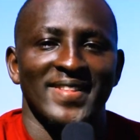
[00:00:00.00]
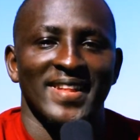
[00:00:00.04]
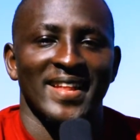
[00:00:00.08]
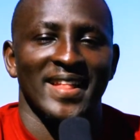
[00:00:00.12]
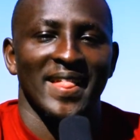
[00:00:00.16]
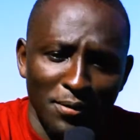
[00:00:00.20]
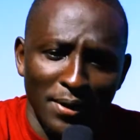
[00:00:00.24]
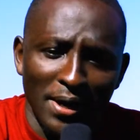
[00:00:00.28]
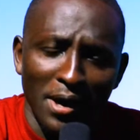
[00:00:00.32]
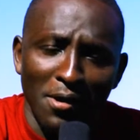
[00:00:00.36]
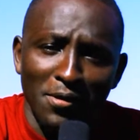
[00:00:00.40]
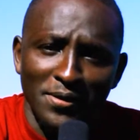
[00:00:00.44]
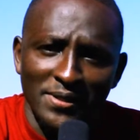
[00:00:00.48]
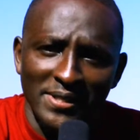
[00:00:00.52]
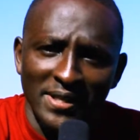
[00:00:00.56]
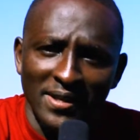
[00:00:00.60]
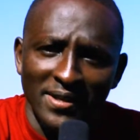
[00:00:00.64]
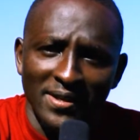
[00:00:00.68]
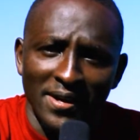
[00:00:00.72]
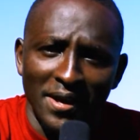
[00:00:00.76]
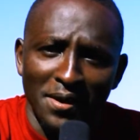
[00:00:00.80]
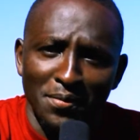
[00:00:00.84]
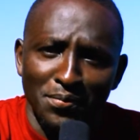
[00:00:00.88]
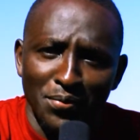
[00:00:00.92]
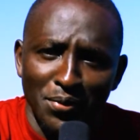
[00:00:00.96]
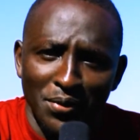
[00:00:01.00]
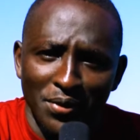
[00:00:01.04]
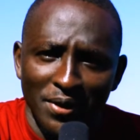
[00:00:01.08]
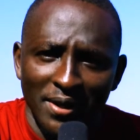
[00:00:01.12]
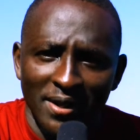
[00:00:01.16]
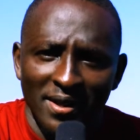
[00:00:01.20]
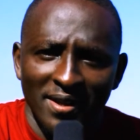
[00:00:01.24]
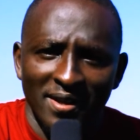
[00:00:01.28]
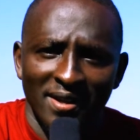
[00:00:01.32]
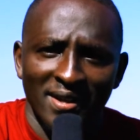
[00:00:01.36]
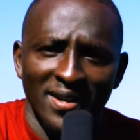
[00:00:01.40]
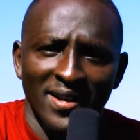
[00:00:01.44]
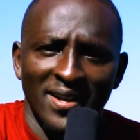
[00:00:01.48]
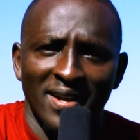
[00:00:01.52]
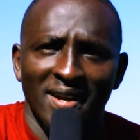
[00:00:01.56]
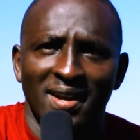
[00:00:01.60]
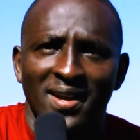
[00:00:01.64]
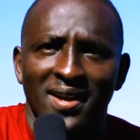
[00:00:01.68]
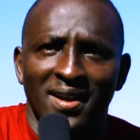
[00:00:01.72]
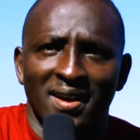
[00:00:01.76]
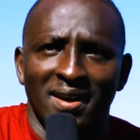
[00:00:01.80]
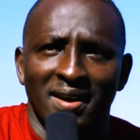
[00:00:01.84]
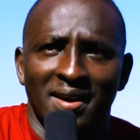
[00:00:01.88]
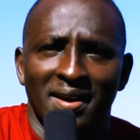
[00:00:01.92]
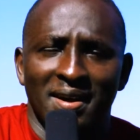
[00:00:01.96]
When I was a young boy,
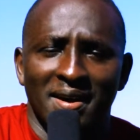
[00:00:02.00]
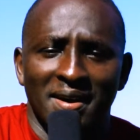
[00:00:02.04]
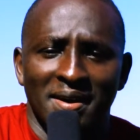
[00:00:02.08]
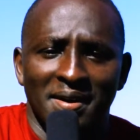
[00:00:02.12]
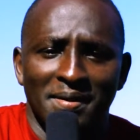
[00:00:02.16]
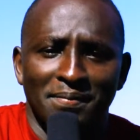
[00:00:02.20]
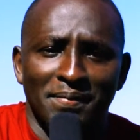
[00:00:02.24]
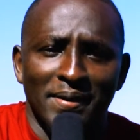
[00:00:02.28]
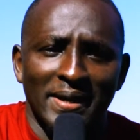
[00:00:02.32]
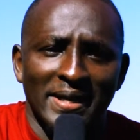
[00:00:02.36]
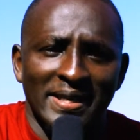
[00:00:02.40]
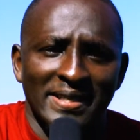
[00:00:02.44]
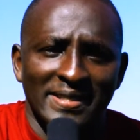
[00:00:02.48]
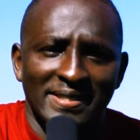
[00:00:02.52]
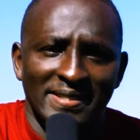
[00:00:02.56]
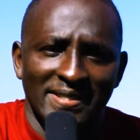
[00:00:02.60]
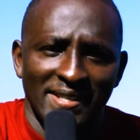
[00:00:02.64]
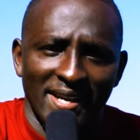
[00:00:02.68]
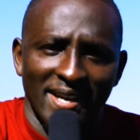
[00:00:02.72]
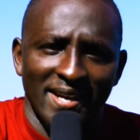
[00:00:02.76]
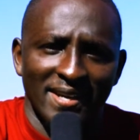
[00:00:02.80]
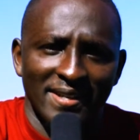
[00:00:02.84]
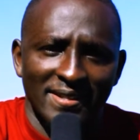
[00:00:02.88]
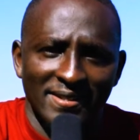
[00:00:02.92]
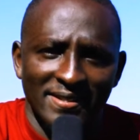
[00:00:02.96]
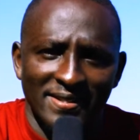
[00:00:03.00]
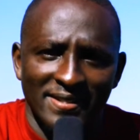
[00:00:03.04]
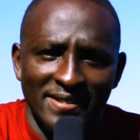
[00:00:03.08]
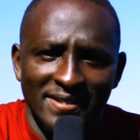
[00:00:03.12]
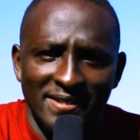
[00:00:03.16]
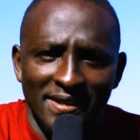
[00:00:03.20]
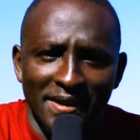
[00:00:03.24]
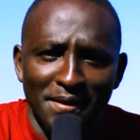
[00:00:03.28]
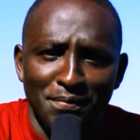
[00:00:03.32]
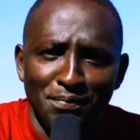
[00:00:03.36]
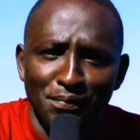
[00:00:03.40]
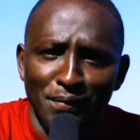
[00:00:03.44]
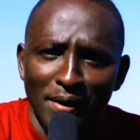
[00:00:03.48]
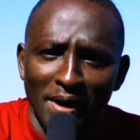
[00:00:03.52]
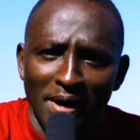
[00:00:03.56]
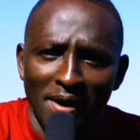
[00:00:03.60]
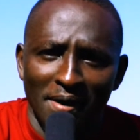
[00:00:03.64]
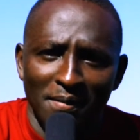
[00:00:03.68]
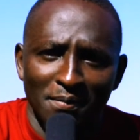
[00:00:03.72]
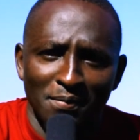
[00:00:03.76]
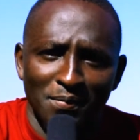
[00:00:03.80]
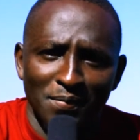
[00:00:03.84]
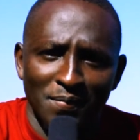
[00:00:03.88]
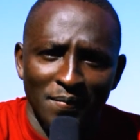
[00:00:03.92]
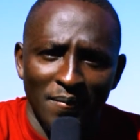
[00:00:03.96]
my dad and
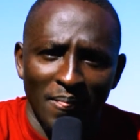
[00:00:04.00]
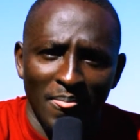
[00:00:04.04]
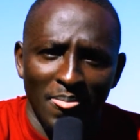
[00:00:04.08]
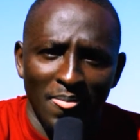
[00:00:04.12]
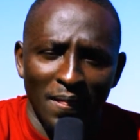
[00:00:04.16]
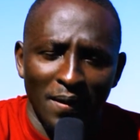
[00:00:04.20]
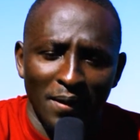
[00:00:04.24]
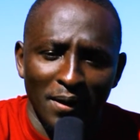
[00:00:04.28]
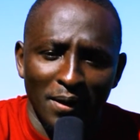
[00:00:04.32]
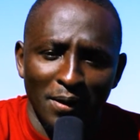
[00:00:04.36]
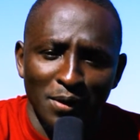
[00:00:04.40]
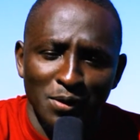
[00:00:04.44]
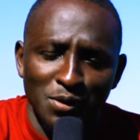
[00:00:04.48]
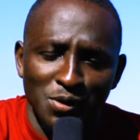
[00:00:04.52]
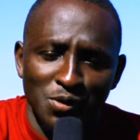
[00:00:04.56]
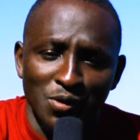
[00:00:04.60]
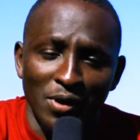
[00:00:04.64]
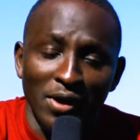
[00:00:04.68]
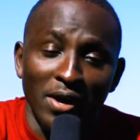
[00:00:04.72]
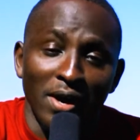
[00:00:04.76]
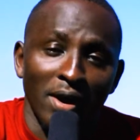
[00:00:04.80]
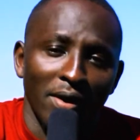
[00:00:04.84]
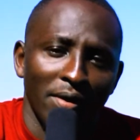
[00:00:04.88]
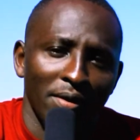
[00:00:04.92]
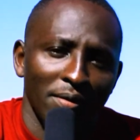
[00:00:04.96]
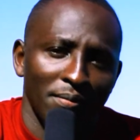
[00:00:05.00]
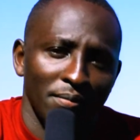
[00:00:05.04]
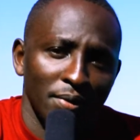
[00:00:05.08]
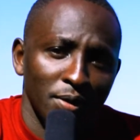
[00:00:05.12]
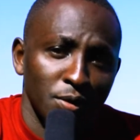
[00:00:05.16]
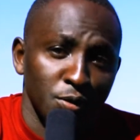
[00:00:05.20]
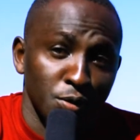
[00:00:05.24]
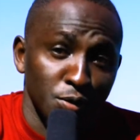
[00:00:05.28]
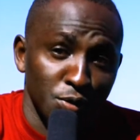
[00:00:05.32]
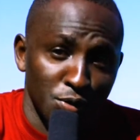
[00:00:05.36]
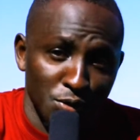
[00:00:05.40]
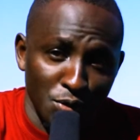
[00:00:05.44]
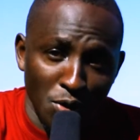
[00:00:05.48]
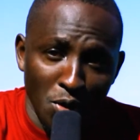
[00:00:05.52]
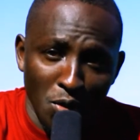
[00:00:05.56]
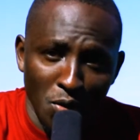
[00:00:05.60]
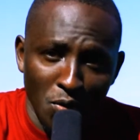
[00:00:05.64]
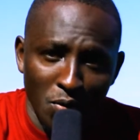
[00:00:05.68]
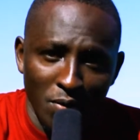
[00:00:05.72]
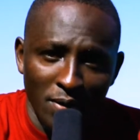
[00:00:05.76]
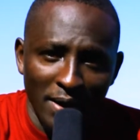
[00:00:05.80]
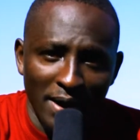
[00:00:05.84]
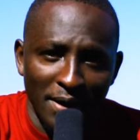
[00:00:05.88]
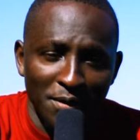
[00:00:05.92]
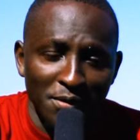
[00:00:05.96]
mom used to encourage me to
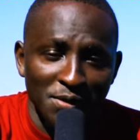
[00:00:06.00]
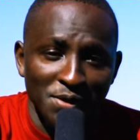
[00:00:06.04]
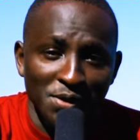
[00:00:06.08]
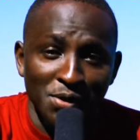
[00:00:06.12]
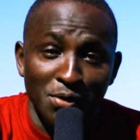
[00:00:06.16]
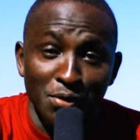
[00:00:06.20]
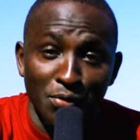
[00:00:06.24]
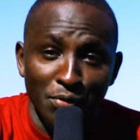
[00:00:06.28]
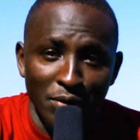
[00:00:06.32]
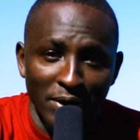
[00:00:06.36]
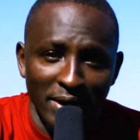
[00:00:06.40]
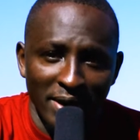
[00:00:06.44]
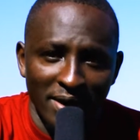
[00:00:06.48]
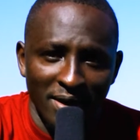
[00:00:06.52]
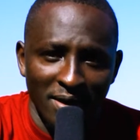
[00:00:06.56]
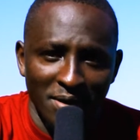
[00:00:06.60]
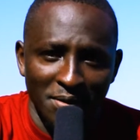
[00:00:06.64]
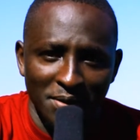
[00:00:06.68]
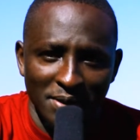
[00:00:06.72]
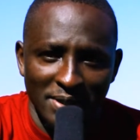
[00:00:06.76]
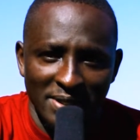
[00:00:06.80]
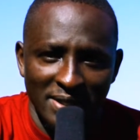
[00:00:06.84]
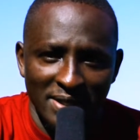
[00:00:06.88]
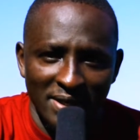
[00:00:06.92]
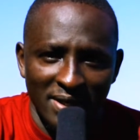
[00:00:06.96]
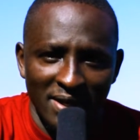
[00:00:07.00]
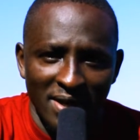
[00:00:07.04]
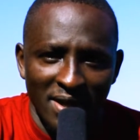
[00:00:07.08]
draw and also read a lot,